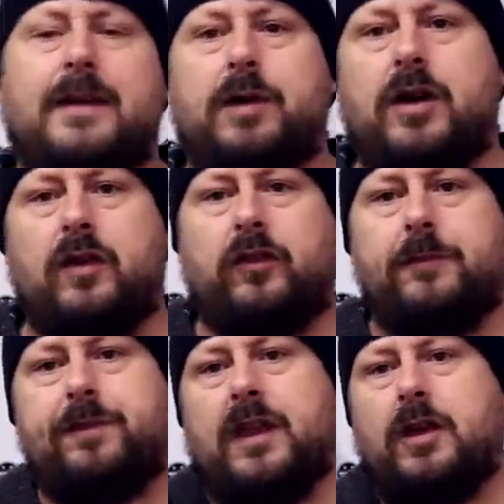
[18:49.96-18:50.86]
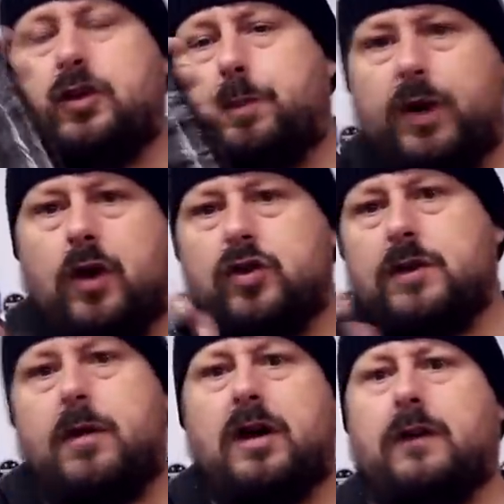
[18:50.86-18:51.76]
because you put it on
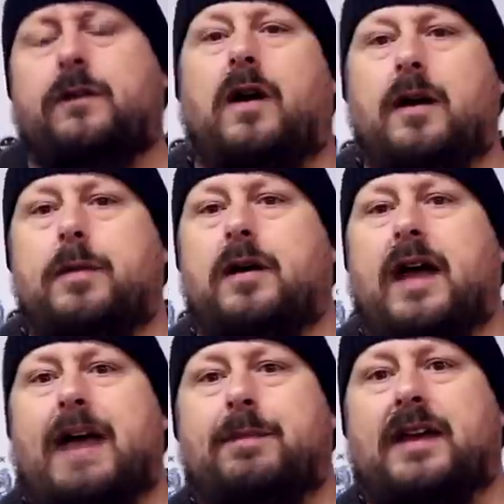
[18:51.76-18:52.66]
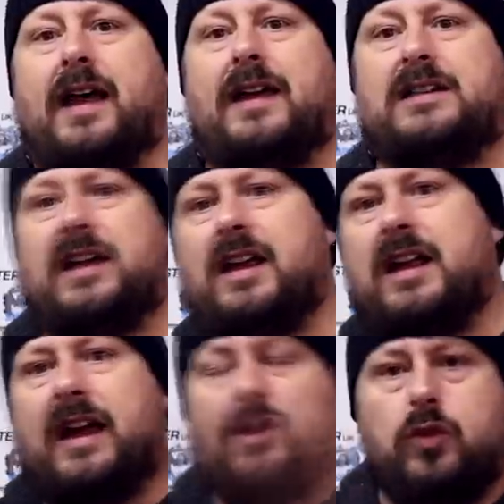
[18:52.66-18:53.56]
your microfiber applicator
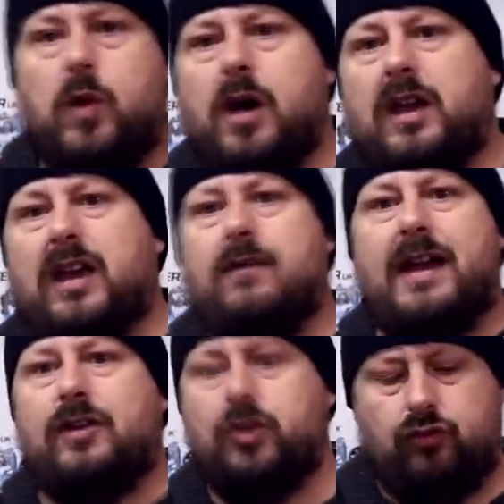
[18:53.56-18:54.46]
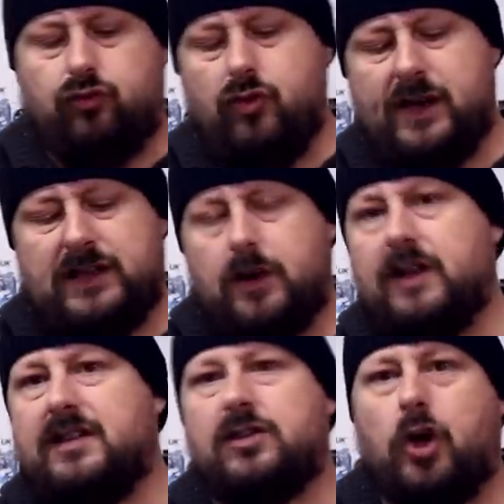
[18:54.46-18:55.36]
and you work it around. You really don't
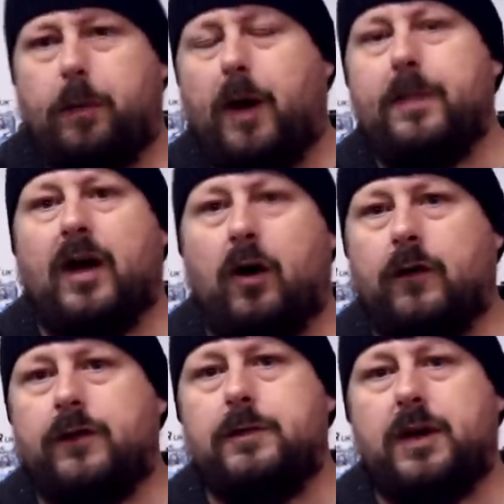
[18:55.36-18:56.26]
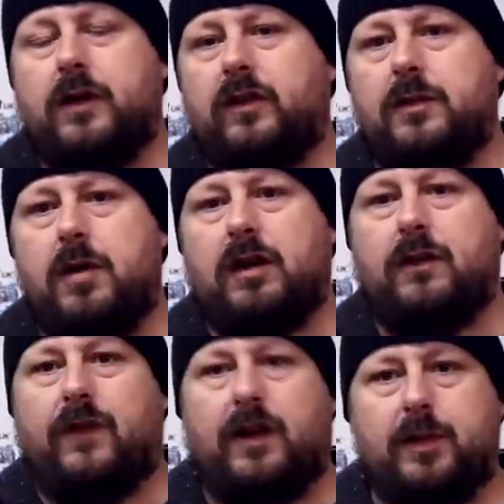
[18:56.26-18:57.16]
need to top up that often, because the
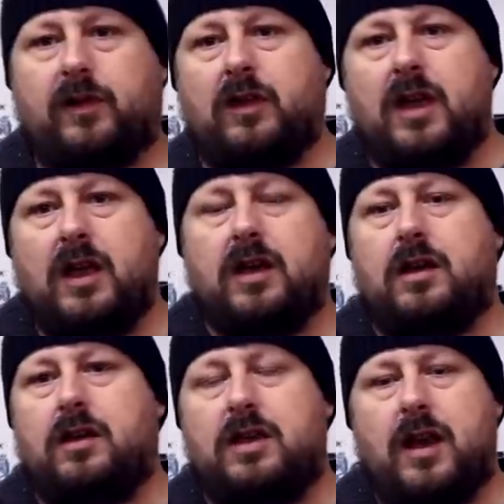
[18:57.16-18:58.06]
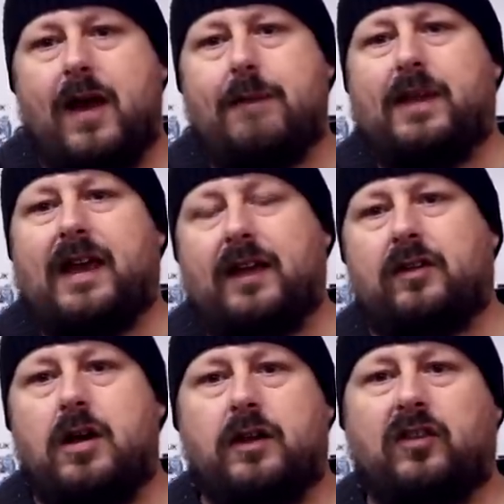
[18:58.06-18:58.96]
microfiber's, you know, applicator is
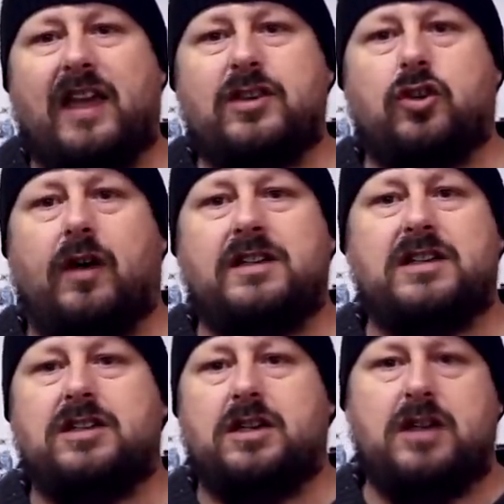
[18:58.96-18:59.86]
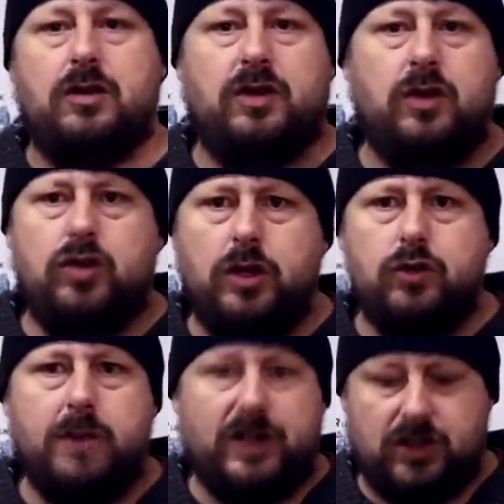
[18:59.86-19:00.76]
kind of saturated, so you don't
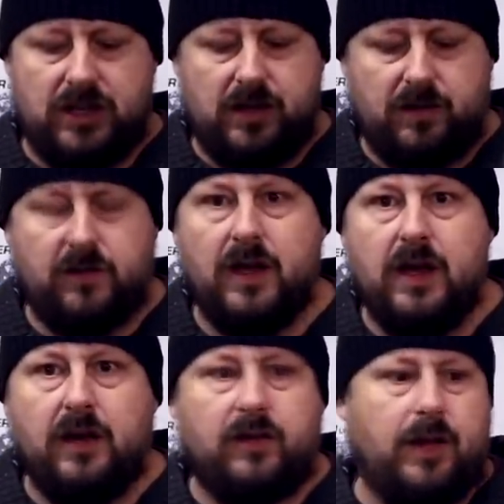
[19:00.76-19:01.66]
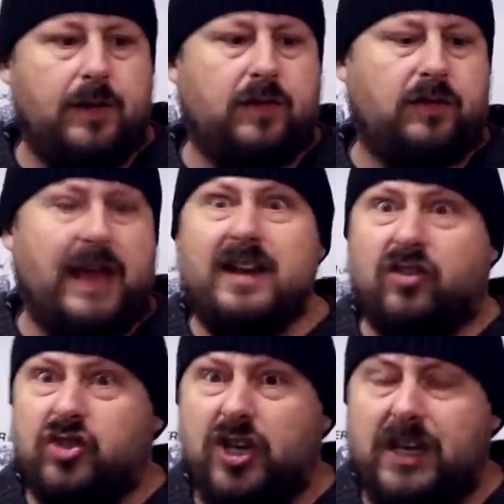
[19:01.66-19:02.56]
use much of this. So
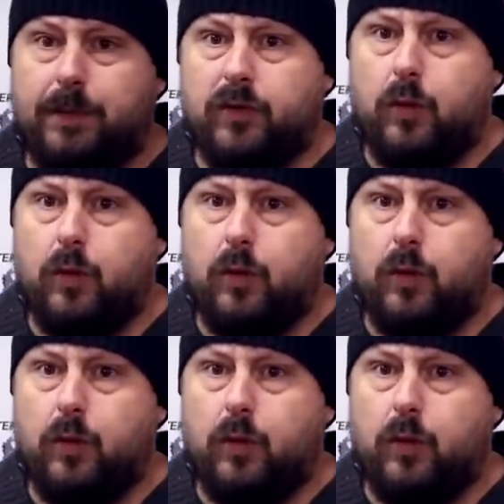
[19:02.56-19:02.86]
it's cheap as